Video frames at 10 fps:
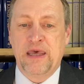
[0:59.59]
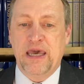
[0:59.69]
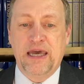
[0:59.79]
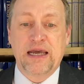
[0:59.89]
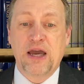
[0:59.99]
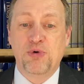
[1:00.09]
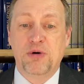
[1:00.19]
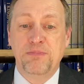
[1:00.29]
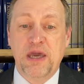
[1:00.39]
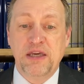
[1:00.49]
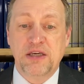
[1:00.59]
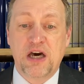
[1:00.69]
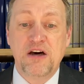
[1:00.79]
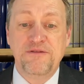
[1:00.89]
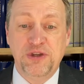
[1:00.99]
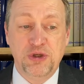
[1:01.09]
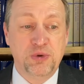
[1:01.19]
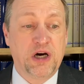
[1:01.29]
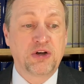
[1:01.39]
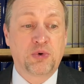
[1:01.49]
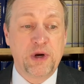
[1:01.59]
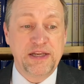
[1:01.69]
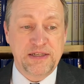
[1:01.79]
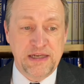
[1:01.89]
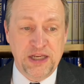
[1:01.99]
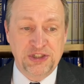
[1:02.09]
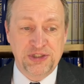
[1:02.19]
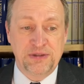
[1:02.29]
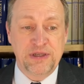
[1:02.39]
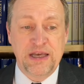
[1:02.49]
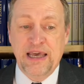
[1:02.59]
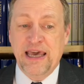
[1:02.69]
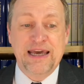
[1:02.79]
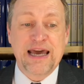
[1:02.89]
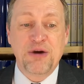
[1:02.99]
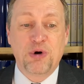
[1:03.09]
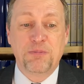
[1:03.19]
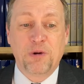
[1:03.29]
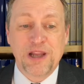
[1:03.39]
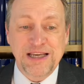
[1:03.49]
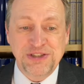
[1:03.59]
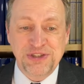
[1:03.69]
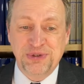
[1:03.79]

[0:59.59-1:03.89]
and I will make of you a great nation, and I will bless you